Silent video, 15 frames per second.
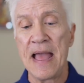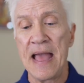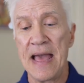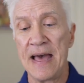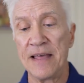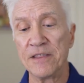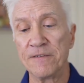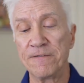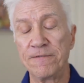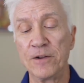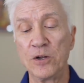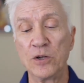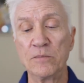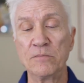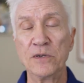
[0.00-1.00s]
And the
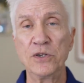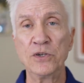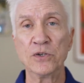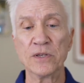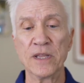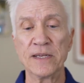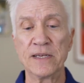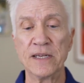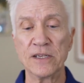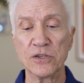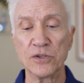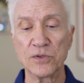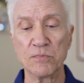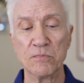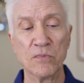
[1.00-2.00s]
full moon that
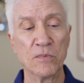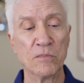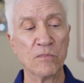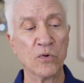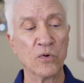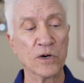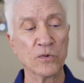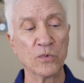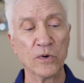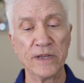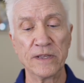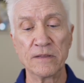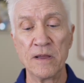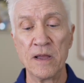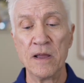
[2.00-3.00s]
deals more
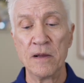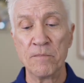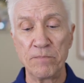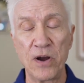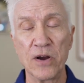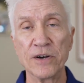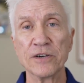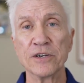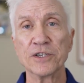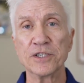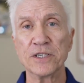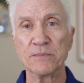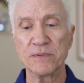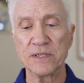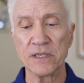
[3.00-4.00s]
with
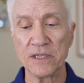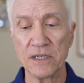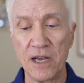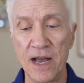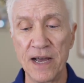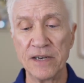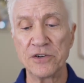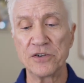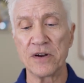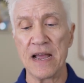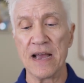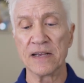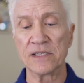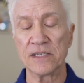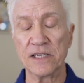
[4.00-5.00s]
partnerships and
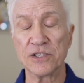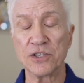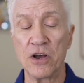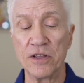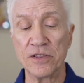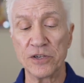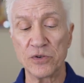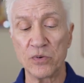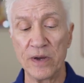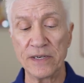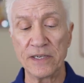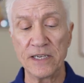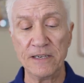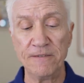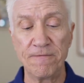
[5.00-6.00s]
contracts is on the
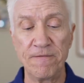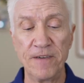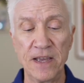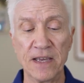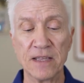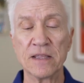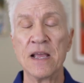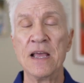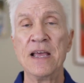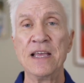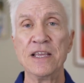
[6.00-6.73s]
25th.